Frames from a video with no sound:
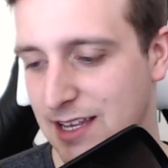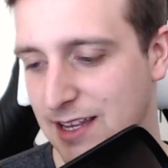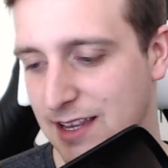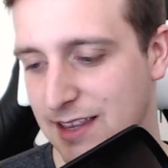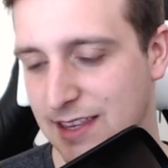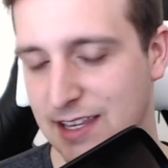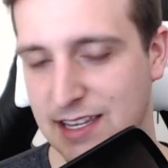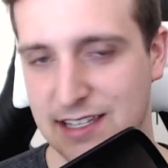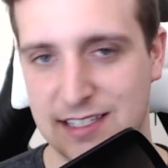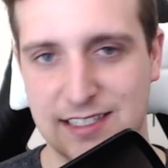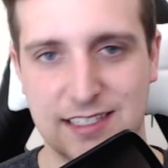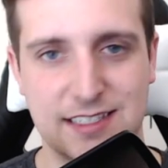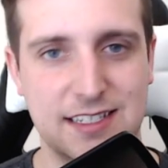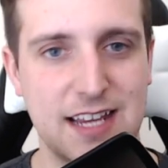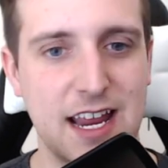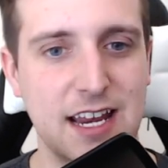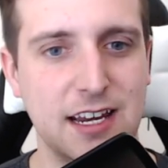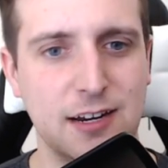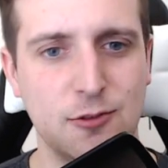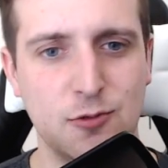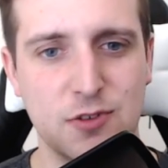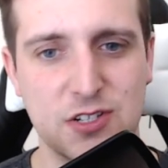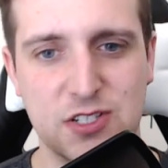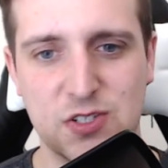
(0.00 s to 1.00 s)
The
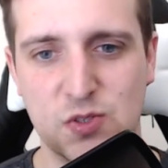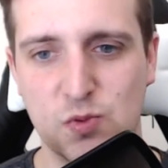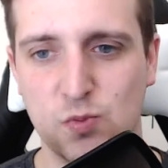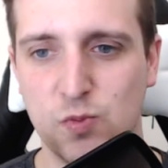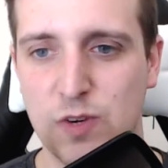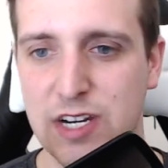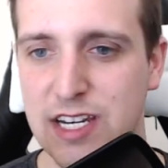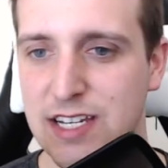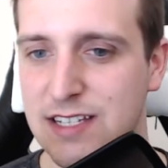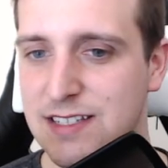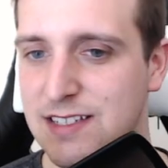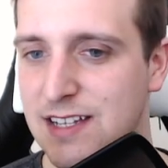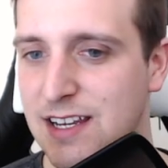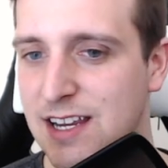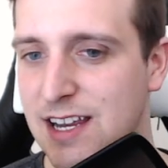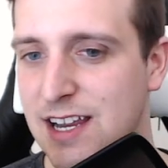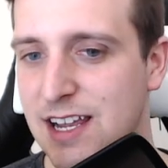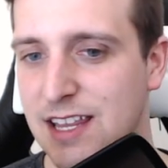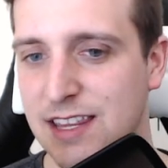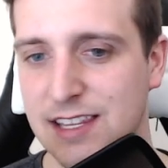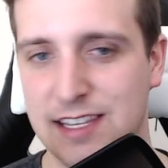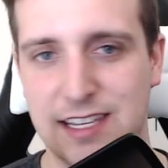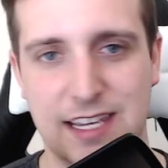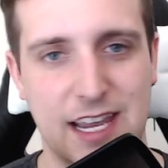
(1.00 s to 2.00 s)
aesthetic was sweet.
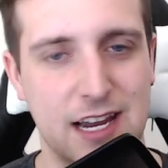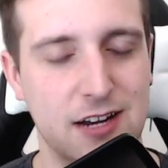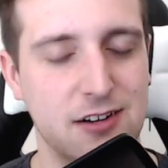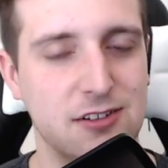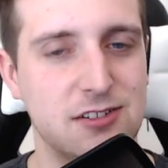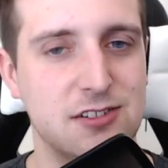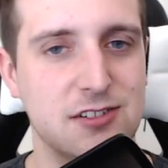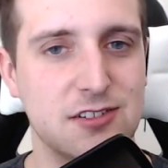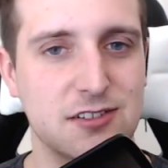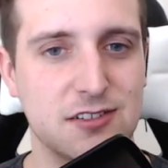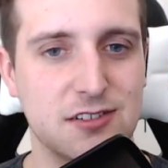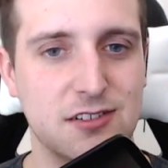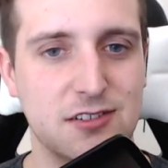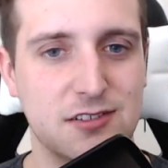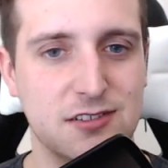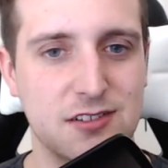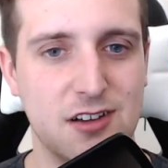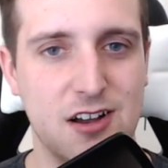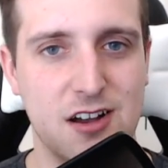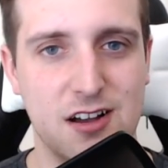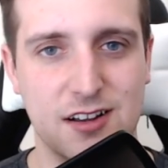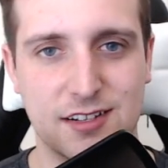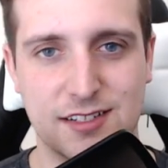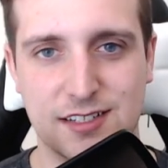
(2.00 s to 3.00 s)
The characters looked
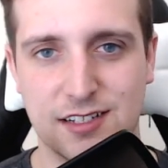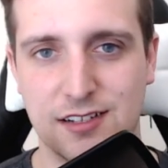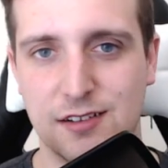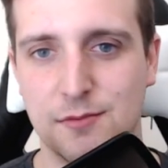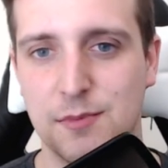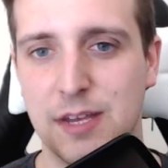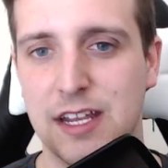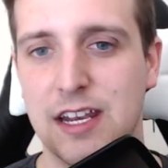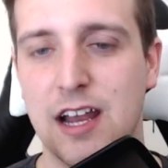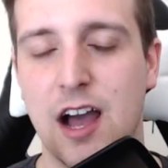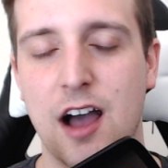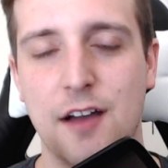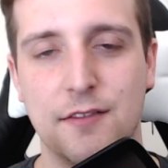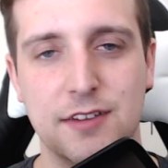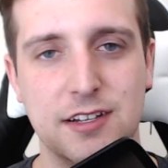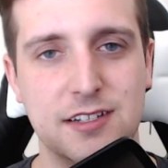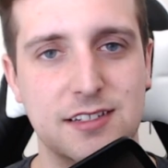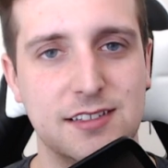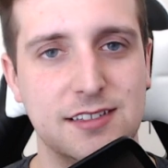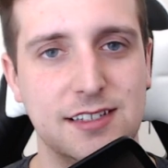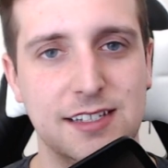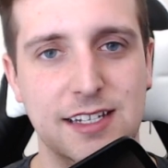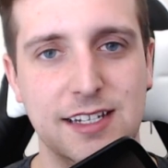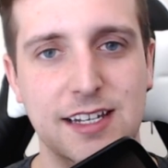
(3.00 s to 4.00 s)
awesome. And
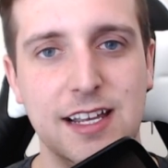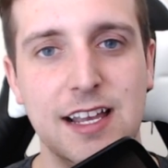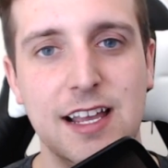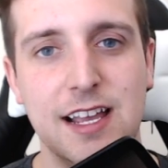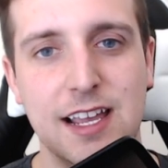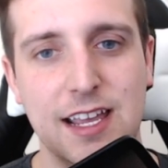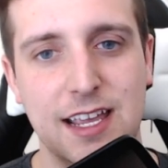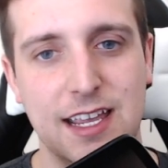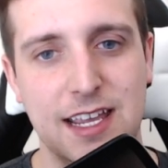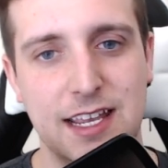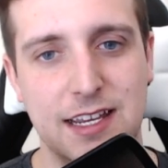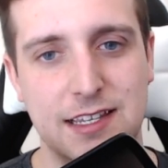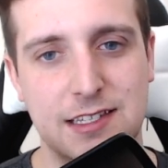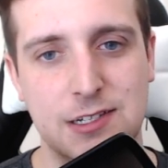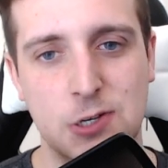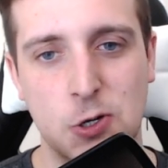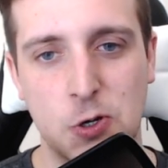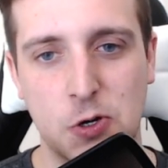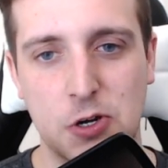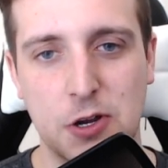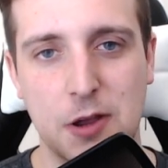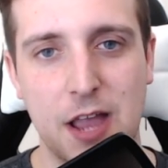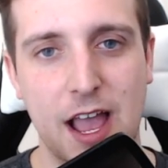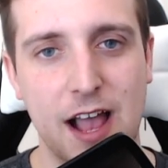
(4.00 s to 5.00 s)
obviously, it
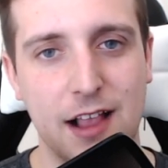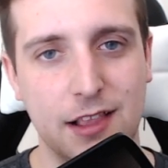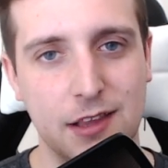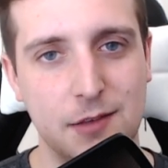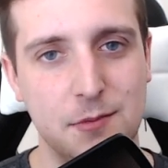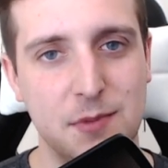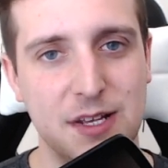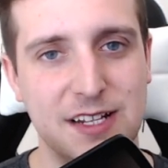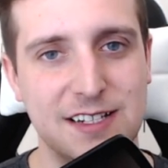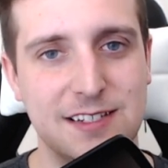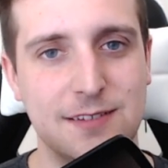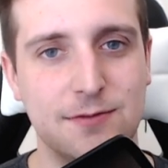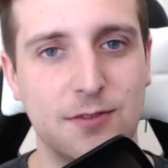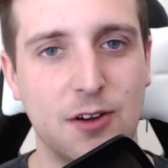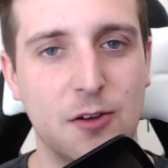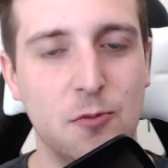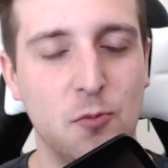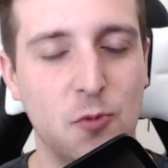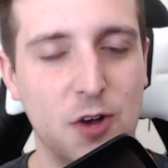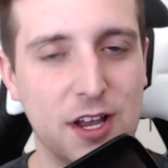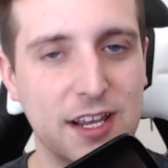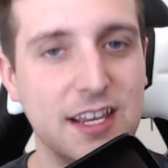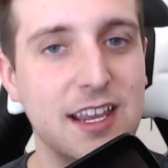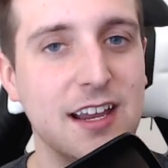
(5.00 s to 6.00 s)
took elements
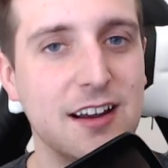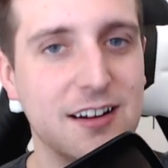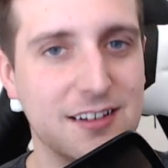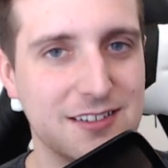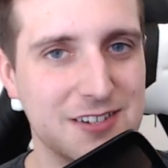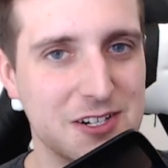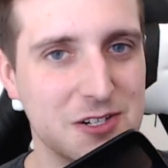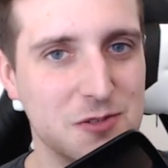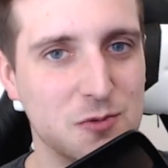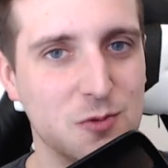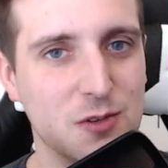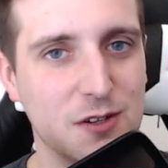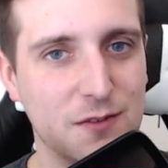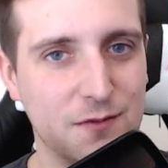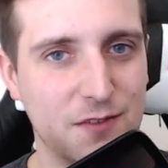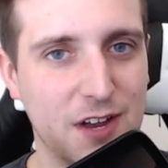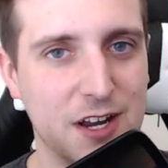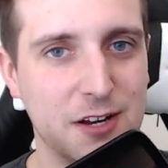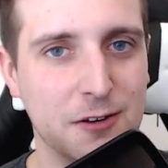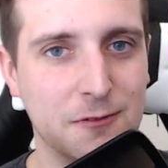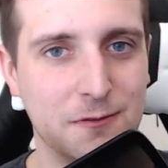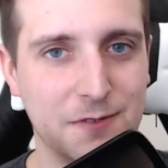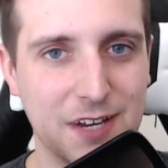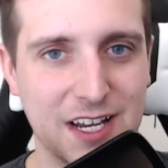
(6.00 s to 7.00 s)
from what characters were in
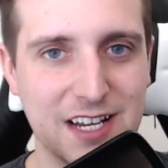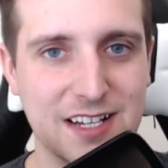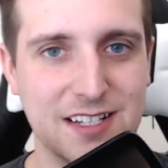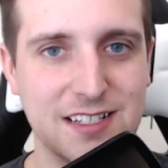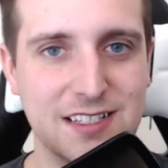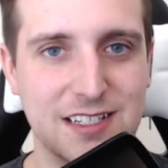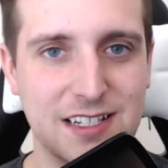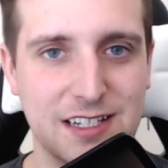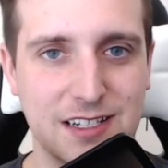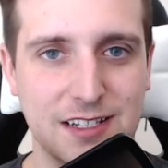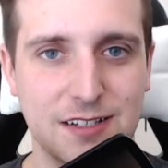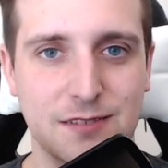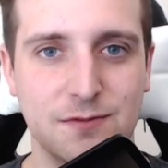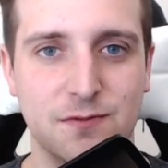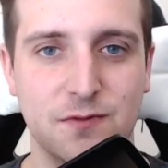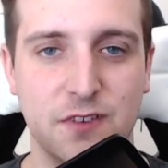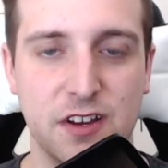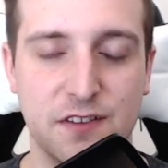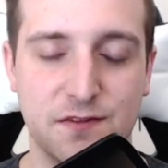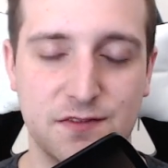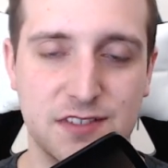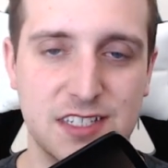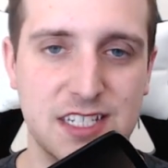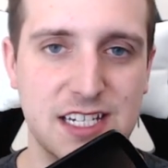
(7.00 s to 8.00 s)
Final Fantasy
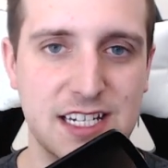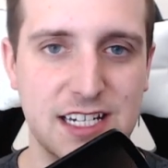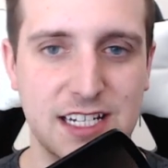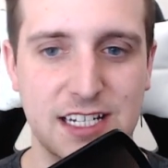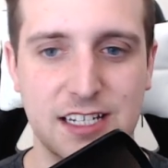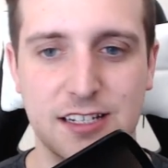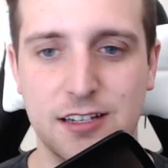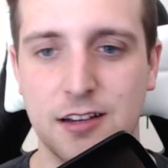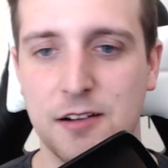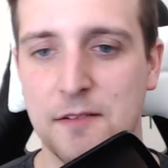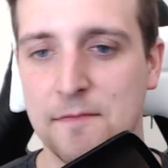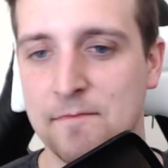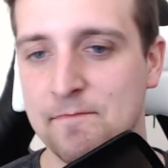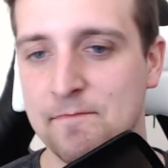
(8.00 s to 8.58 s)
15.